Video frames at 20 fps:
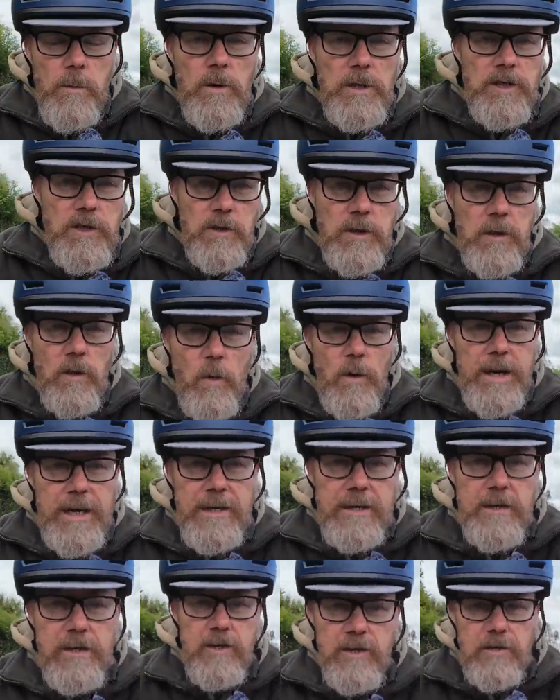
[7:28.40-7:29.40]
was sort
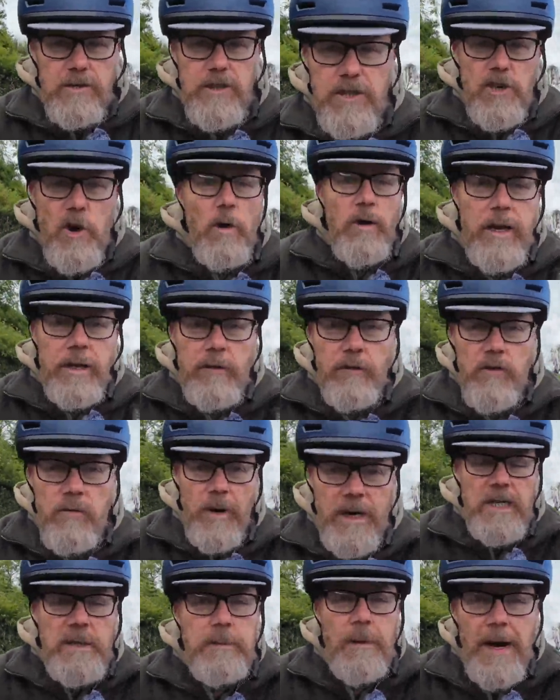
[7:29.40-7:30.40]
of shocking through
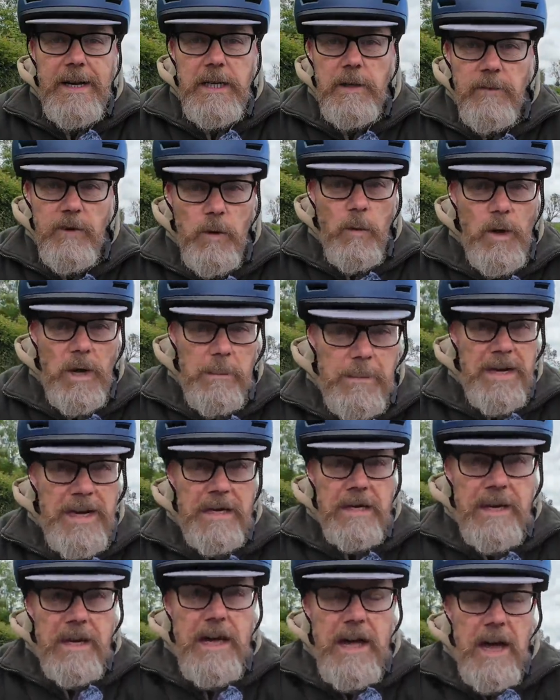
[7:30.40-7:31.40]
my spine, if you know what I
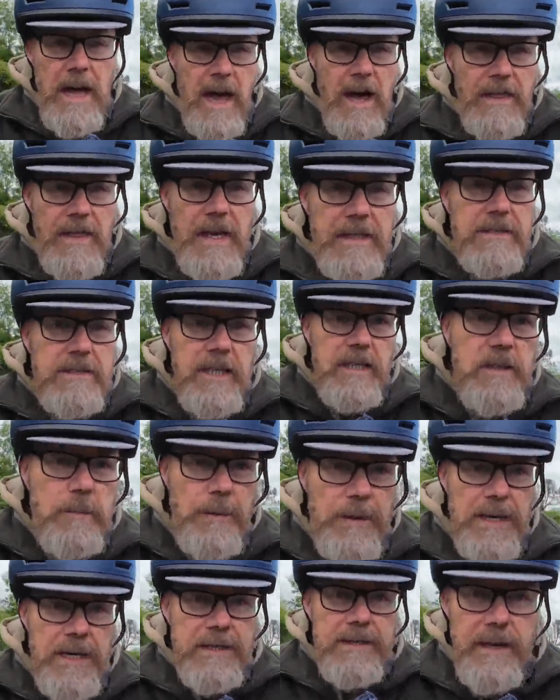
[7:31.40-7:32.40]
mean, and that's
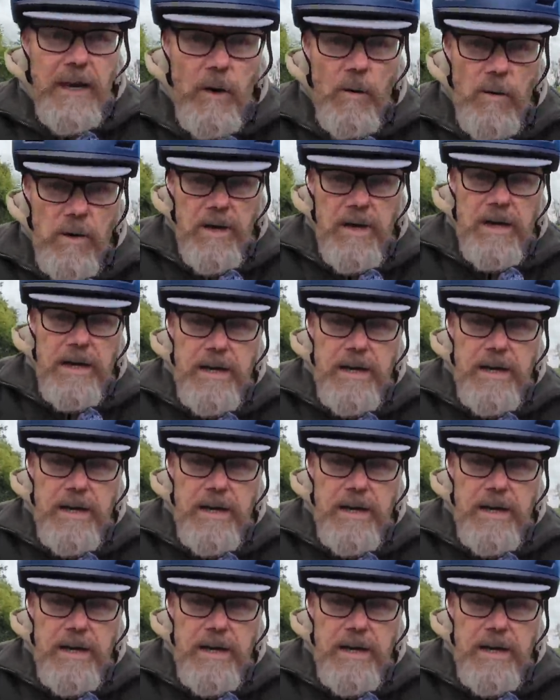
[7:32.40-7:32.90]
disappeared now.